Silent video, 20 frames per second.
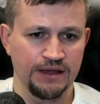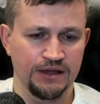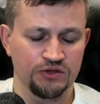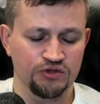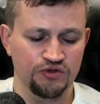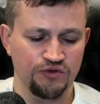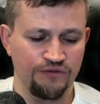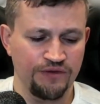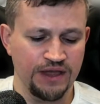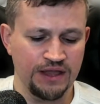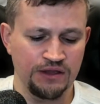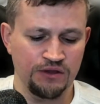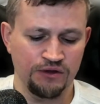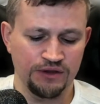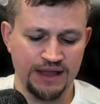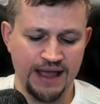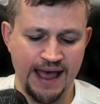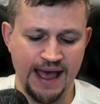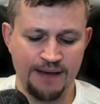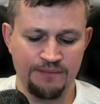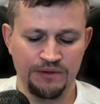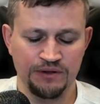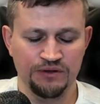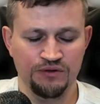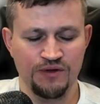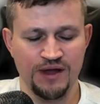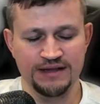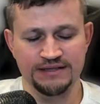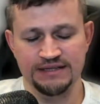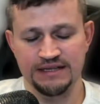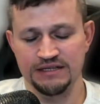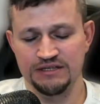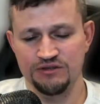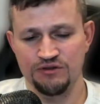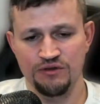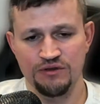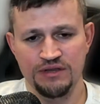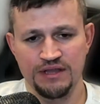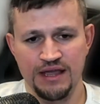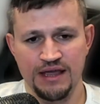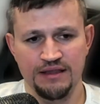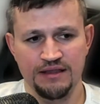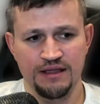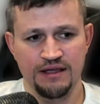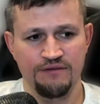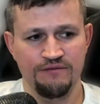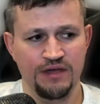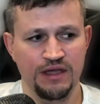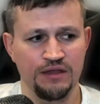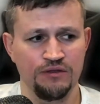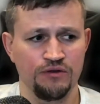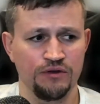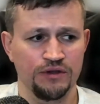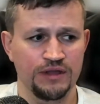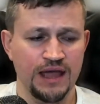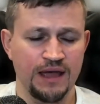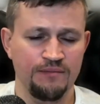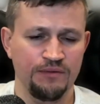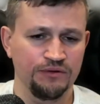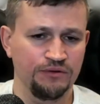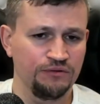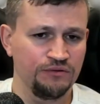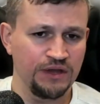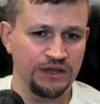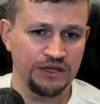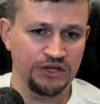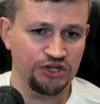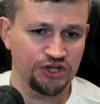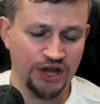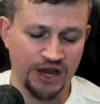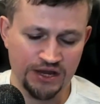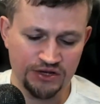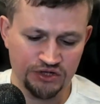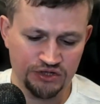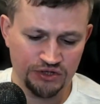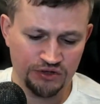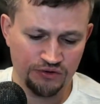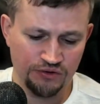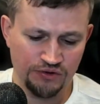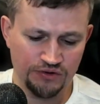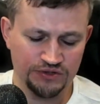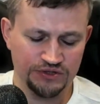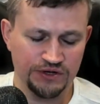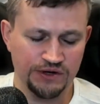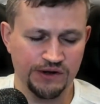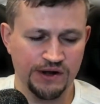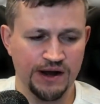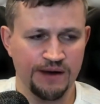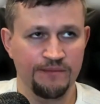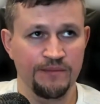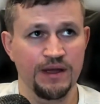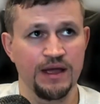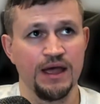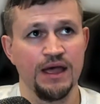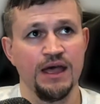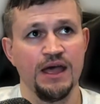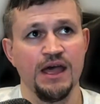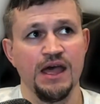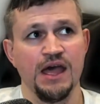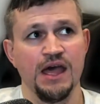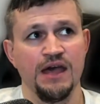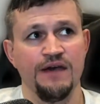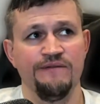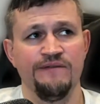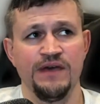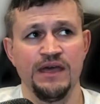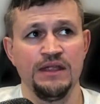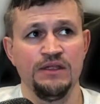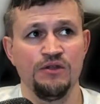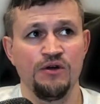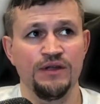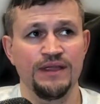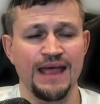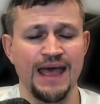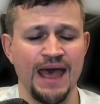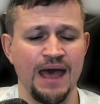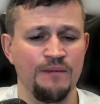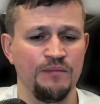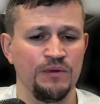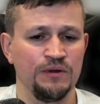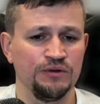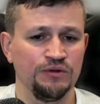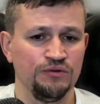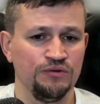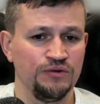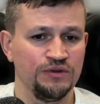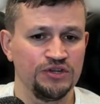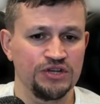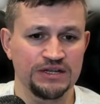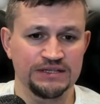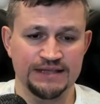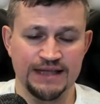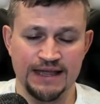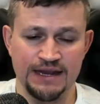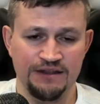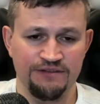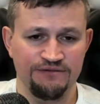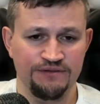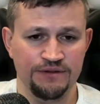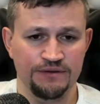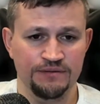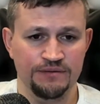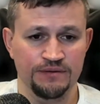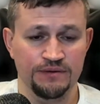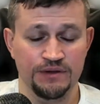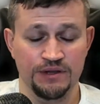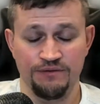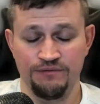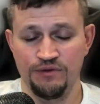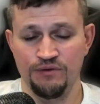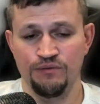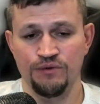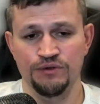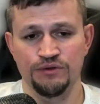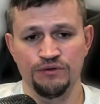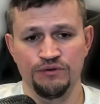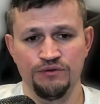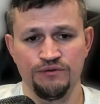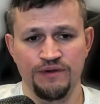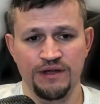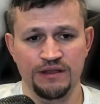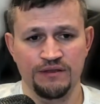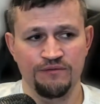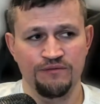So they're not able to access your data. They're not able to do any changes in your C R M. They're not able to do just anything if you want to do that.